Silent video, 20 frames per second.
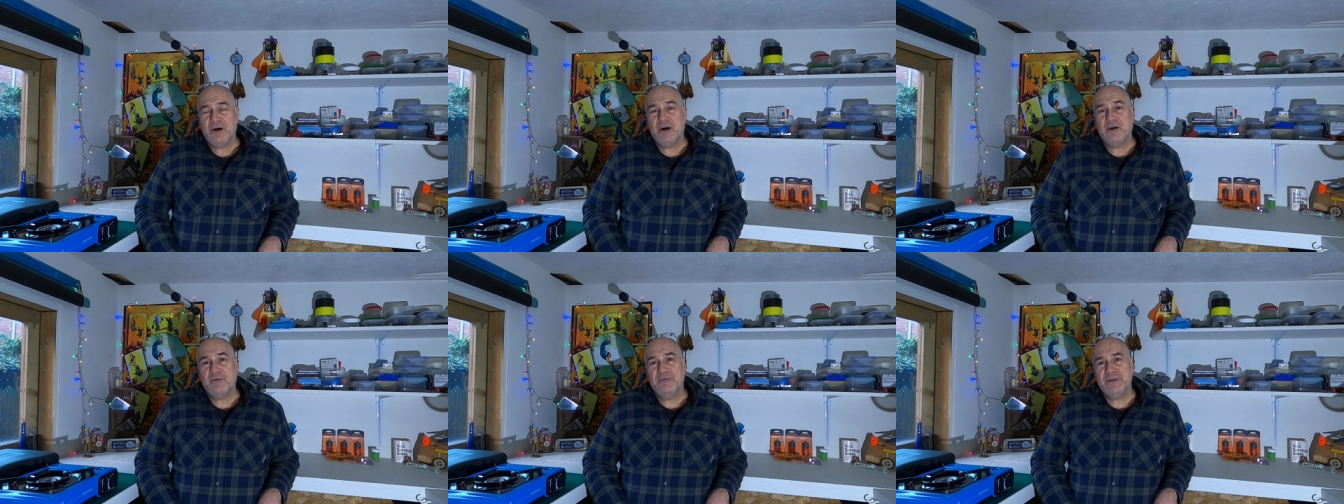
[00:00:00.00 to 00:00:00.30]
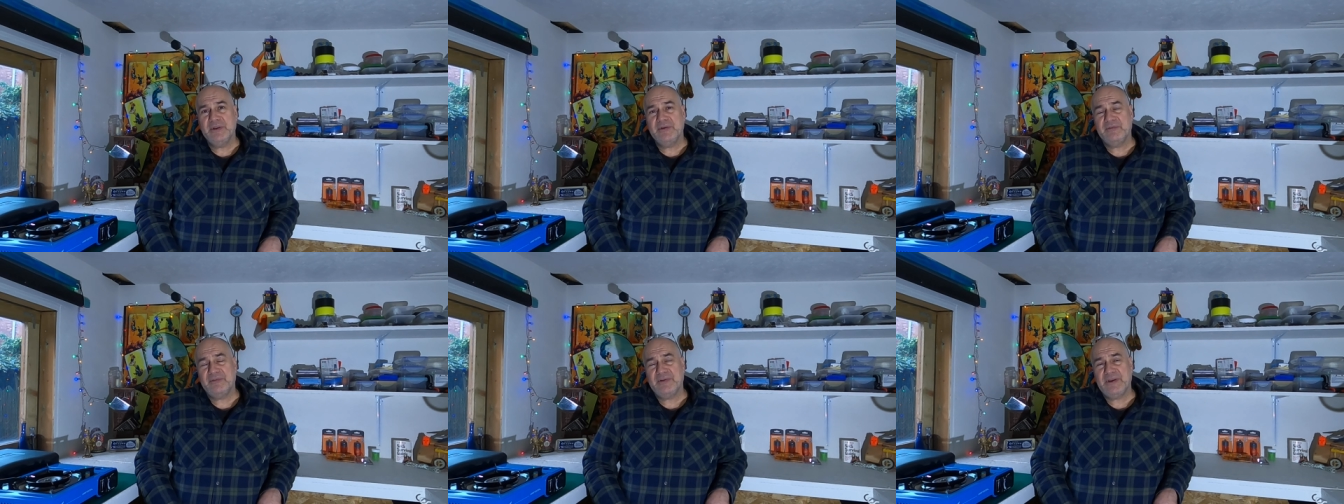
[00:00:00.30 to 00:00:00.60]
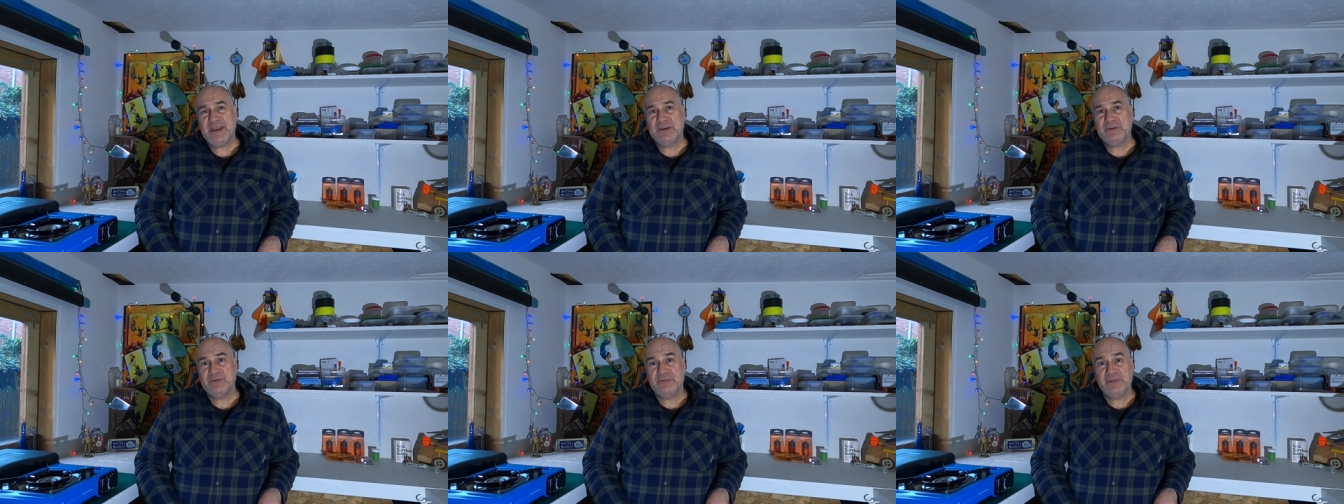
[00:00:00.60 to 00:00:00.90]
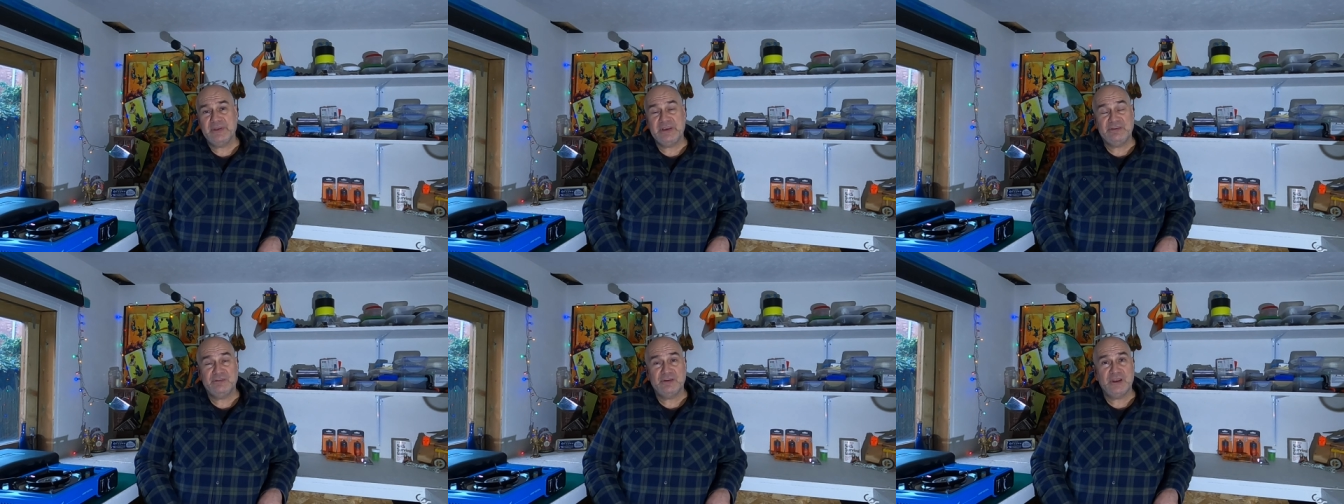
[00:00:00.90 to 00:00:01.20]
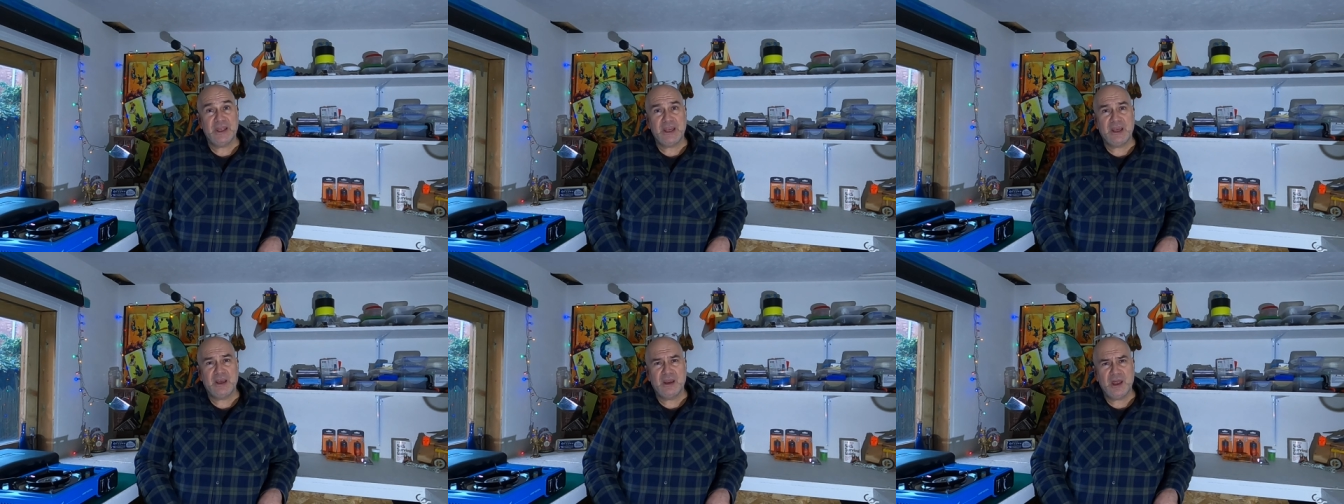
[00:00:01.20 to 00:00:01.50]
of the effect of things
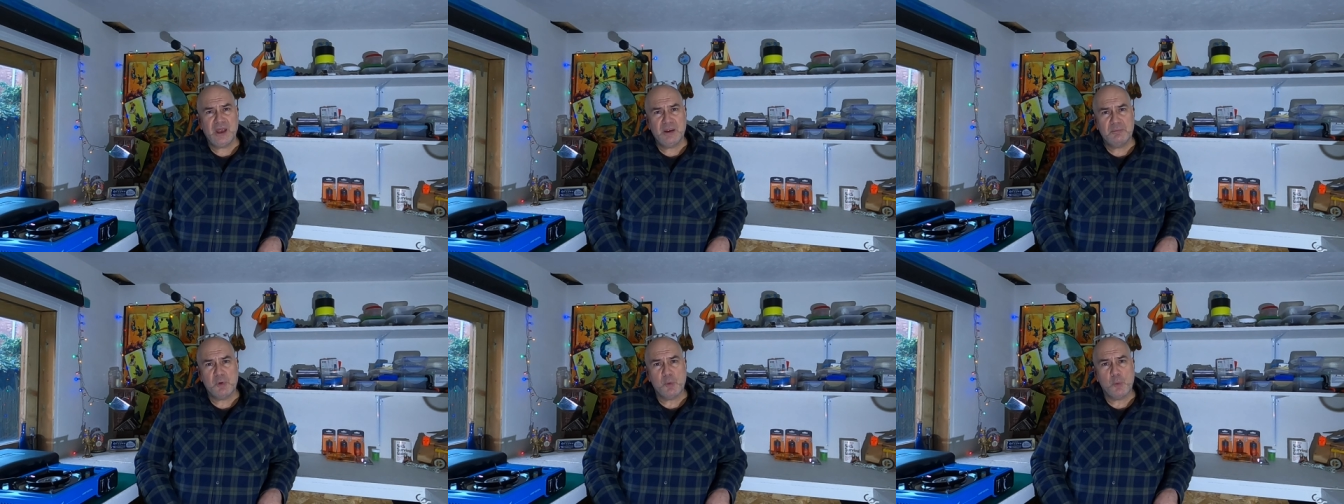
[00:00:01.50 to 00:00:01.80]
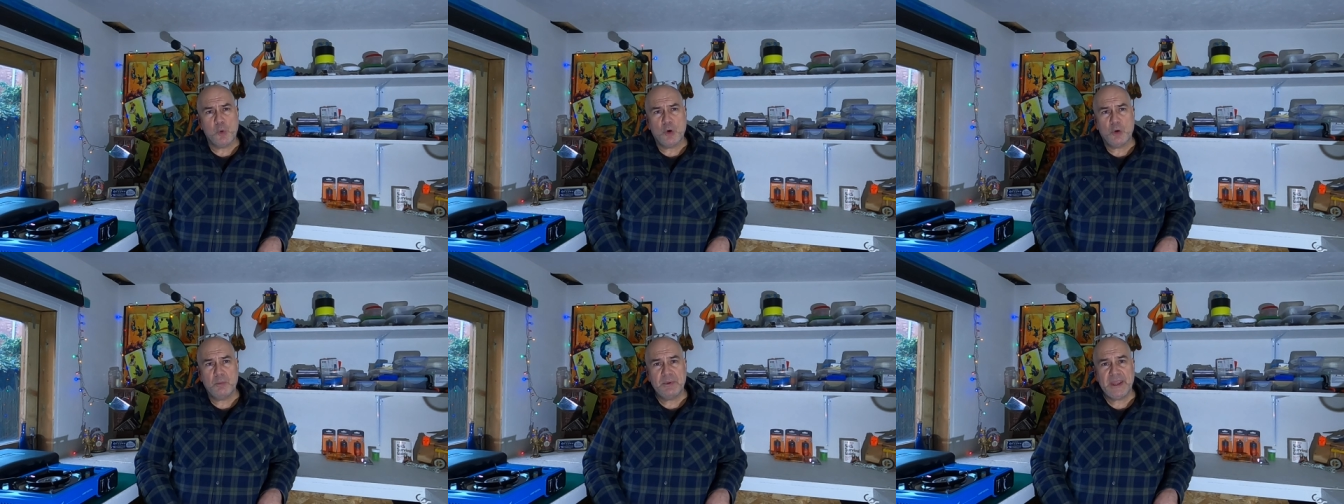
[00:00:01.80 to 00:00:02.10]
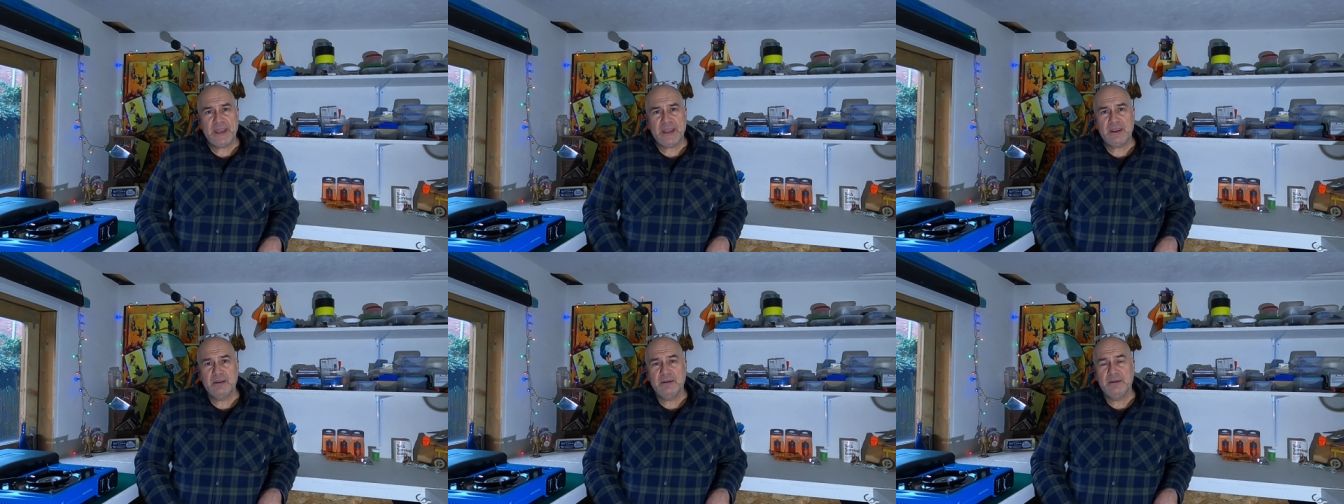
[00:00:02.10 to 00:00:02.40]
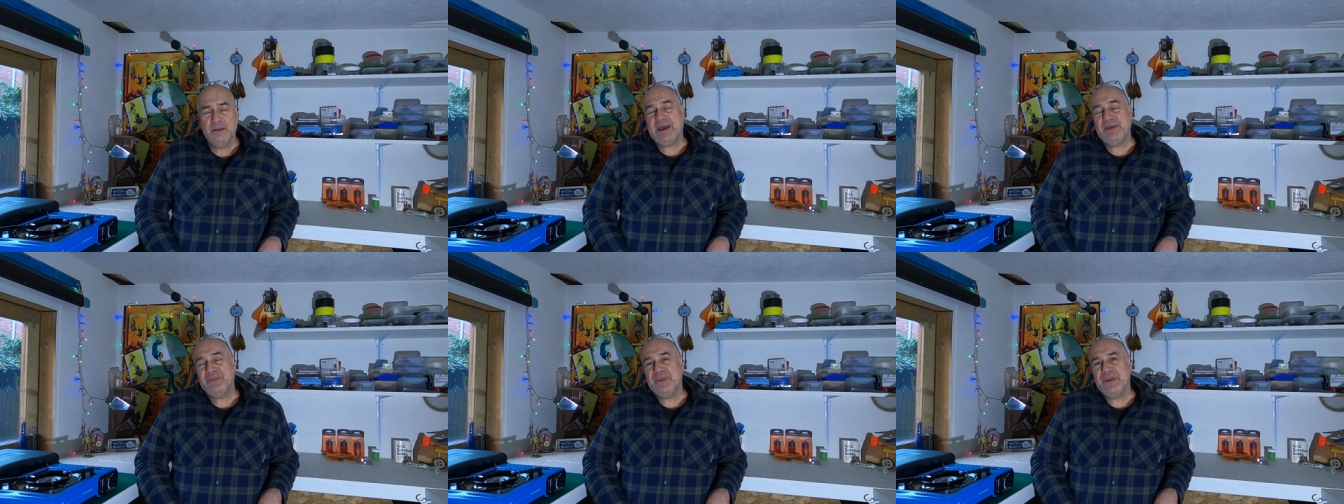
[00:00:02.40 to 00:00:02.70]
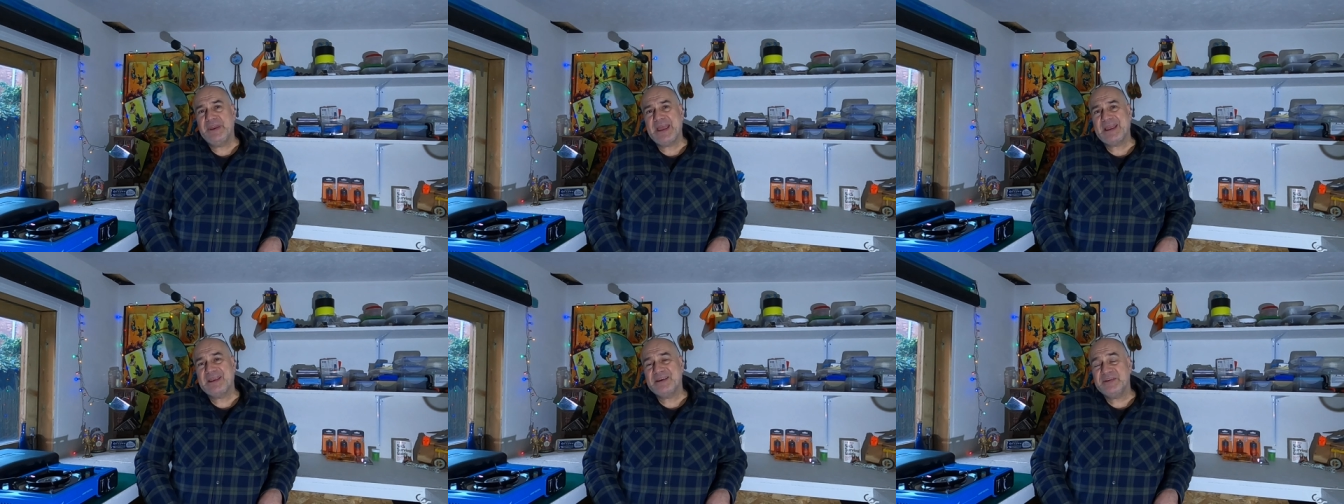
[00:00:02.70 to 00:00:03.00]
like global warming and
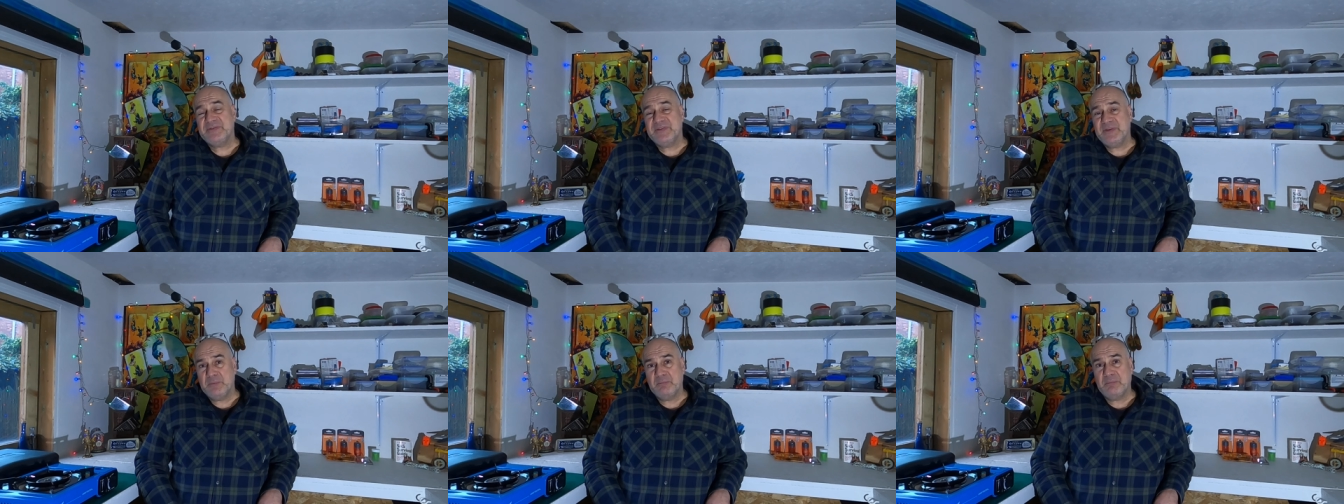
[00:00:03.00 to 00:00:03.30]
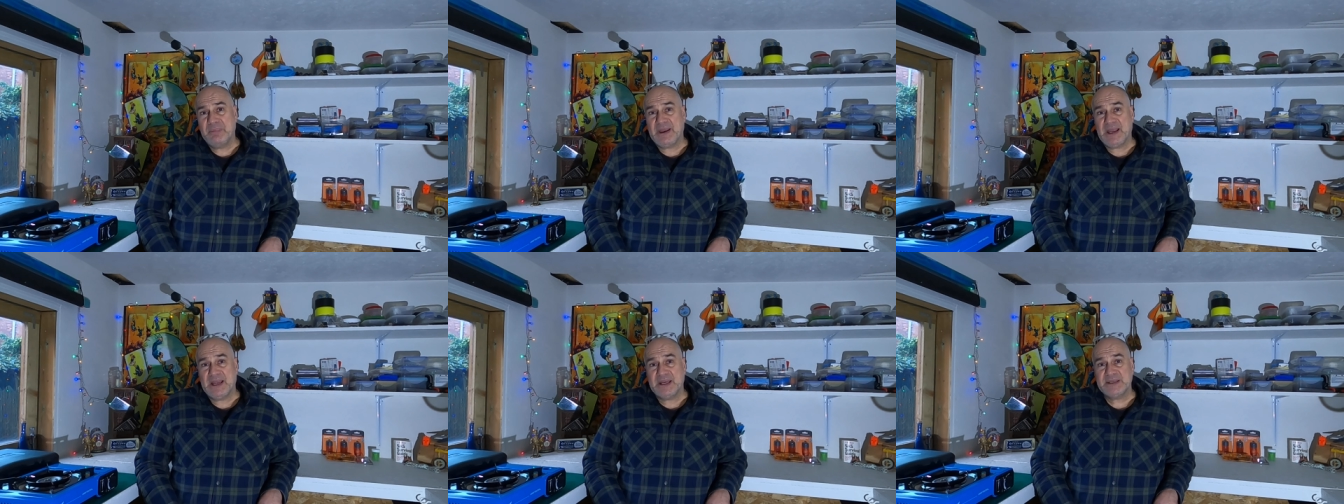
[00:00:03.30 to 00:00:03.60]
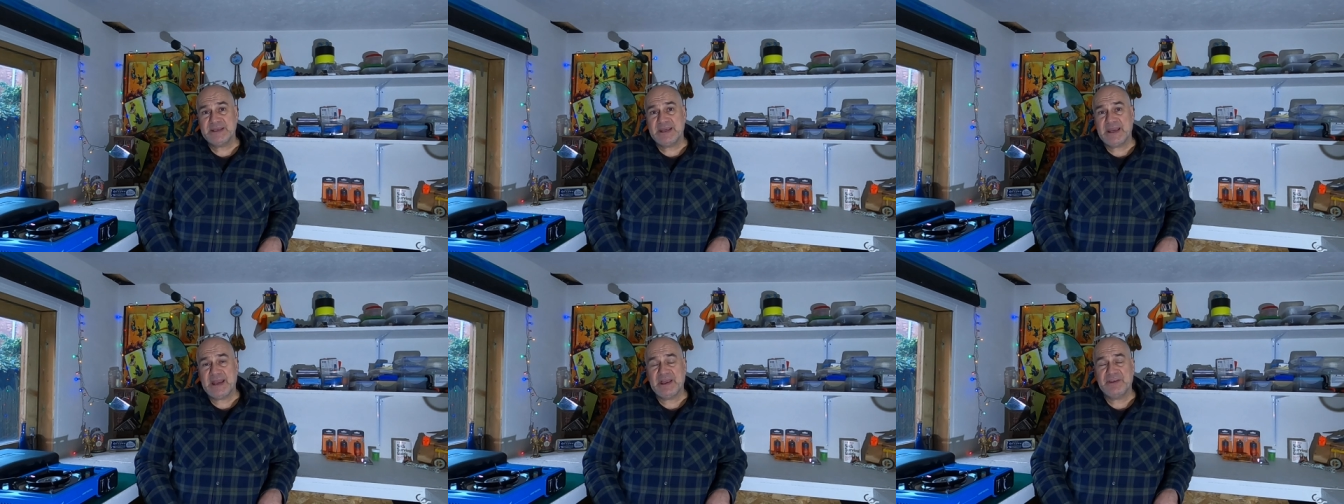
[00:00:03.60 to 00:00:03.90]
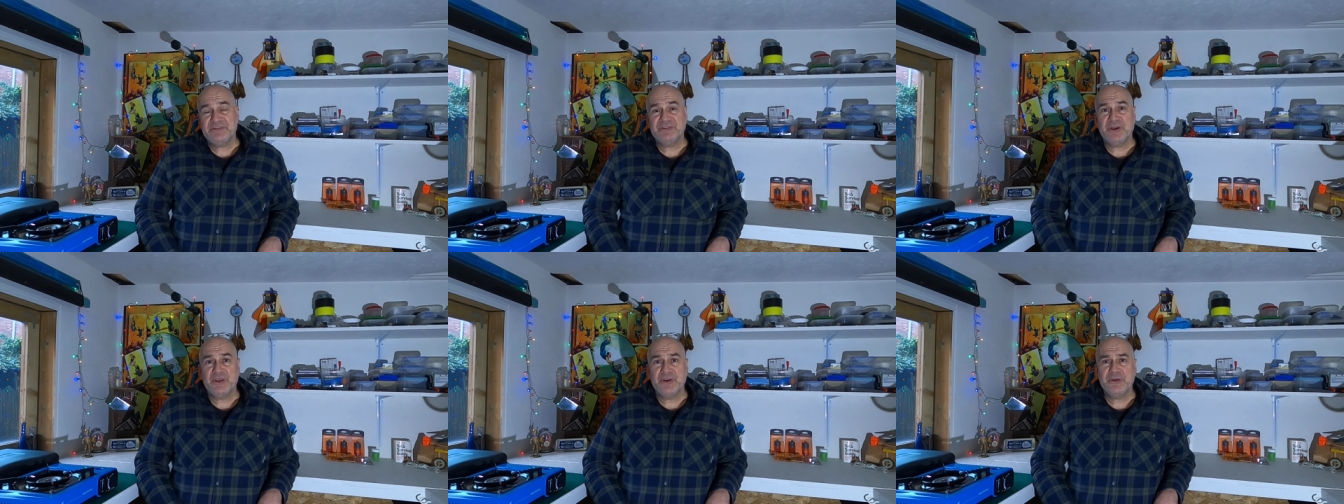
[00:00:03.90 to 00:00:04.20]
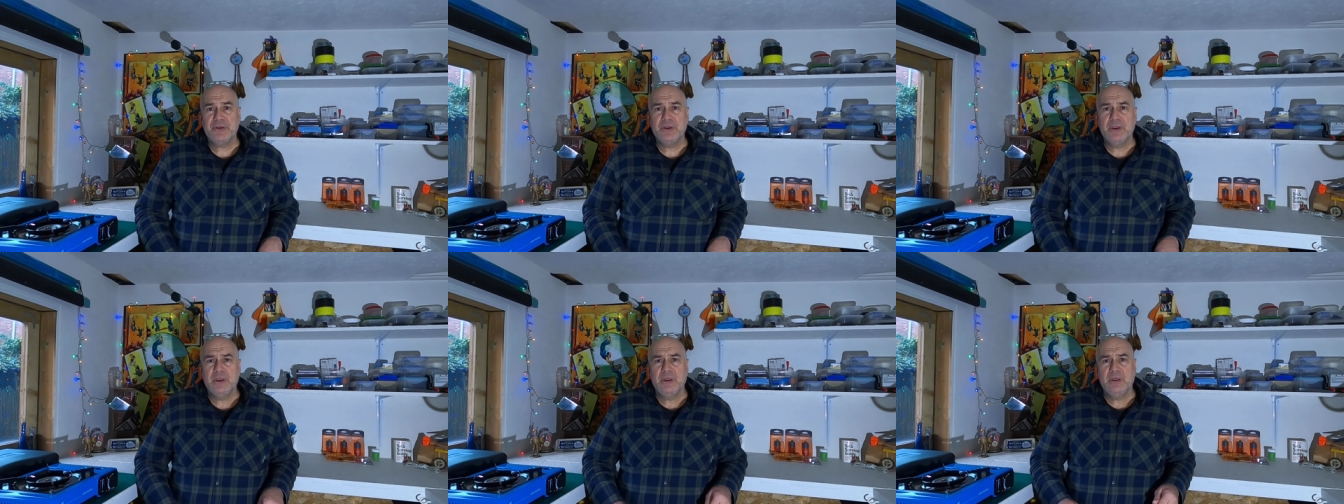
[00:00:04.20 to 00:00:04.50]
the negative impact it has
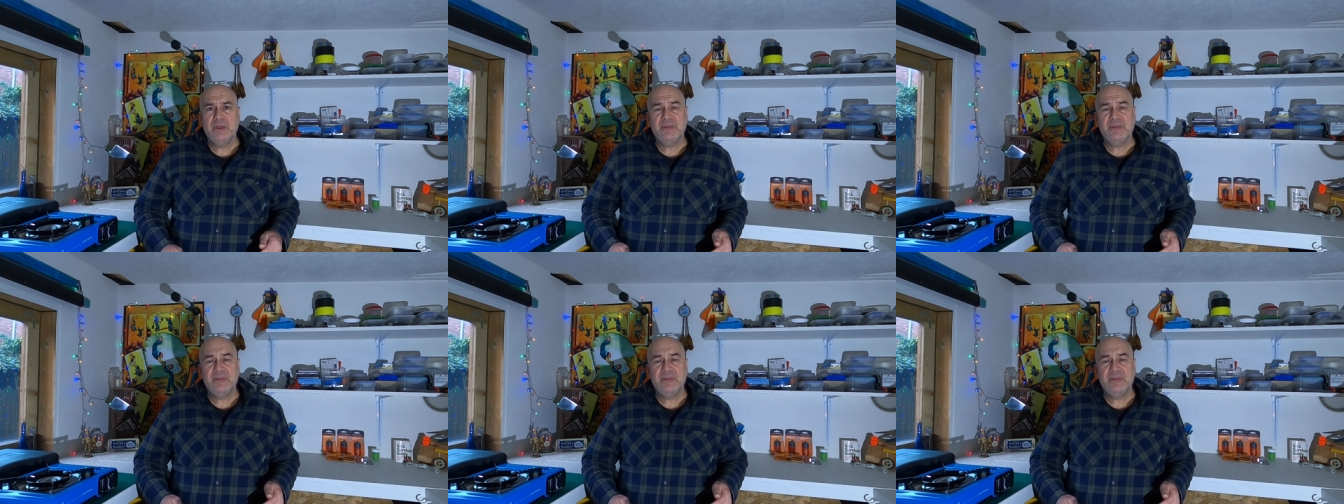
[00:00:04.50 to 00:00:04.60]
on